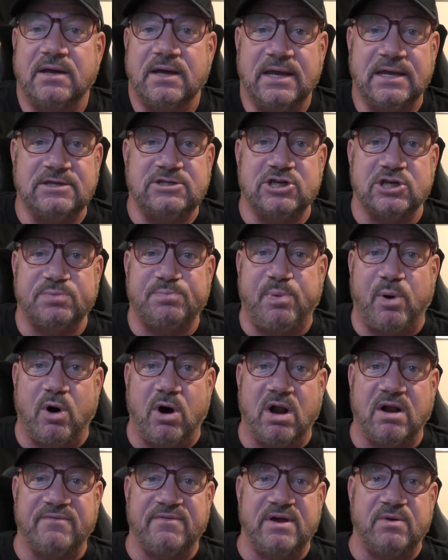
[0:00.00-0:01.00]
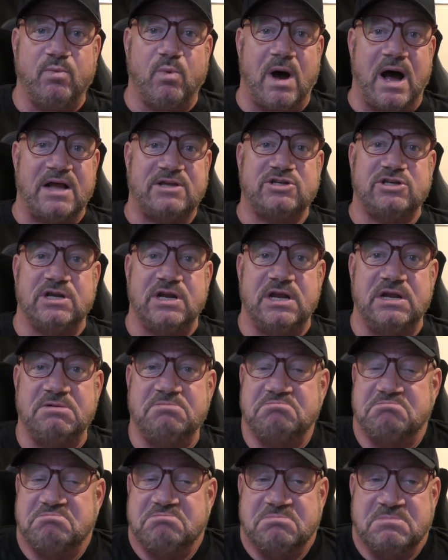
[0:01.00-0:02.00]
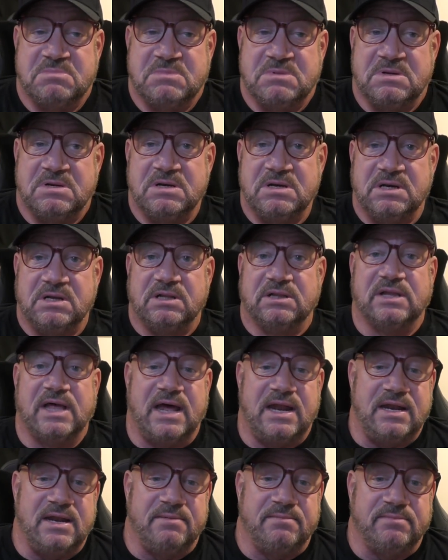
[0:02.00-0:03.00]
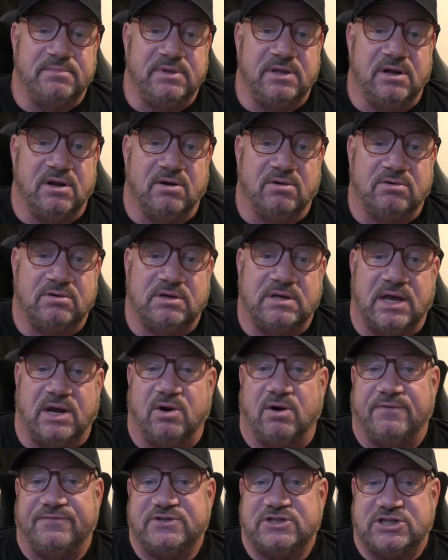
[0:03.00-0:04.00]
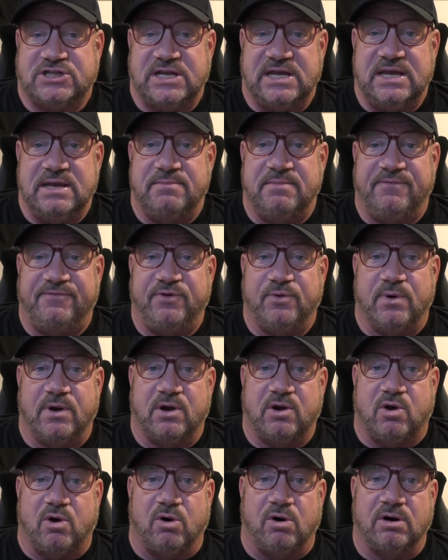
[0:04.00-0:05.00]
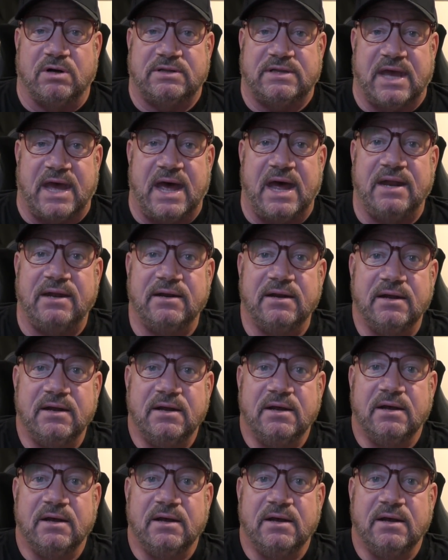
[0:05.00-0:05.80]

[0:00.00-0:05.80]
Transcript: He's just part of it, watching it, letting them, you know, get off steam, if you want to call it that.